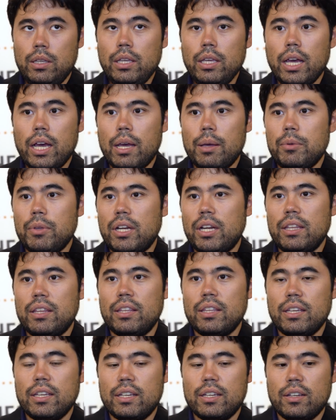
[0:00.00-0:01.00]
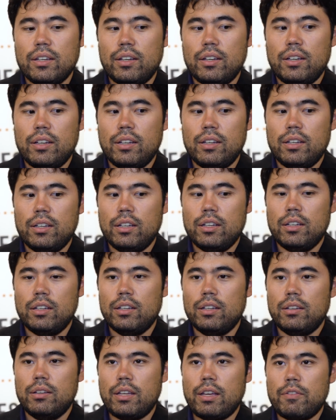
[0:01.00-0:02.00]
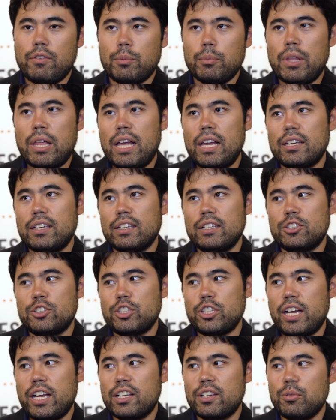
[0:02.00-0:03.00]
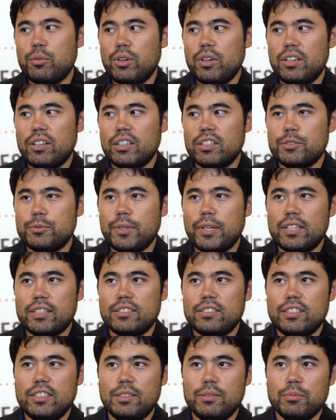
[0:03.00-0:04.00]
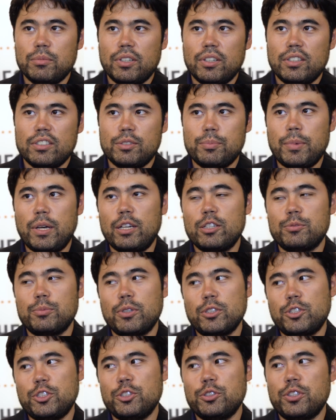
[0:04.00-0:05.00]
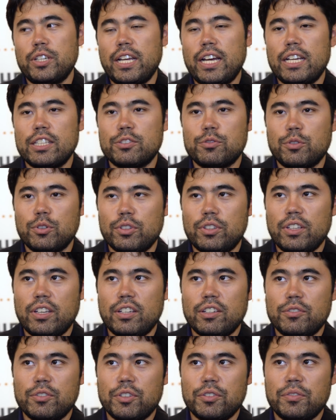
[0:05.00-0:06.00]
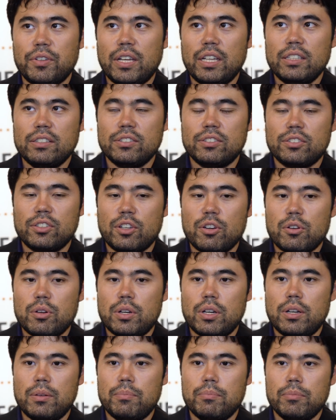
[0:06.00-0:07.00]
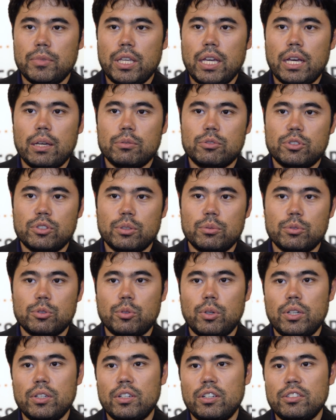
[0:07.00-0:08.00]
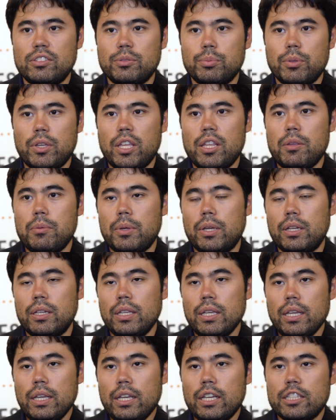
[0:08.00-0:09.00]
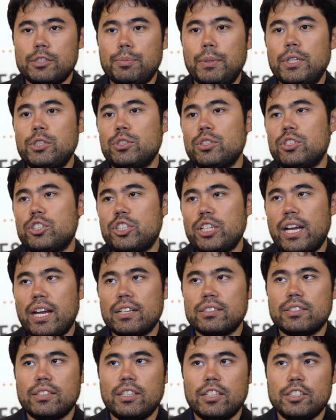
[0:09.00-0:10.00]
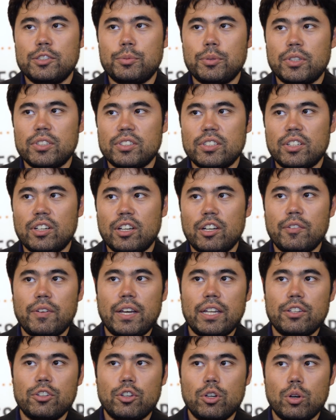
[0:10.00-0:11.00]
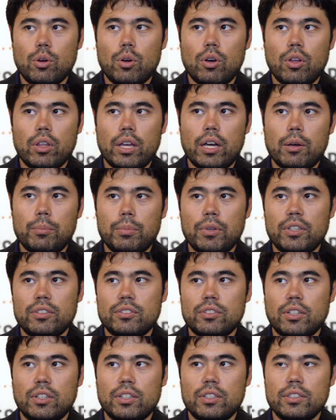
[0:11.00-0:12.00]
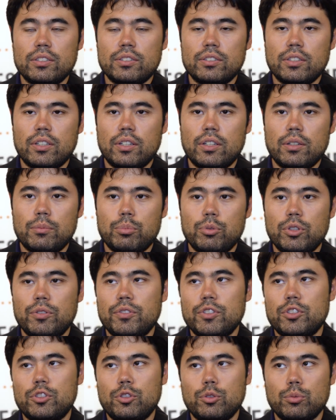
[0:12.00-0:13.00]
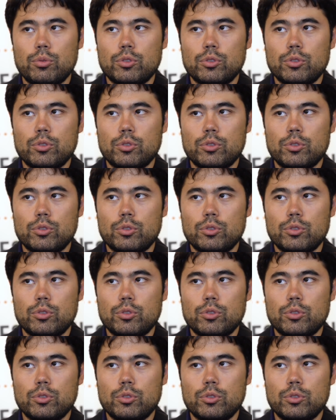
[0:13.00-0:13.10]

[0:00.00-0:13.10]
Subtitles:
Yeah, I mean, I think having black against Shaq and white against Maxime is about as much as you can ask for at the end of an event. So, yeah, it was quite nice to play them, and especially in Shaq's case, because he kind of had to go all out based on his previous two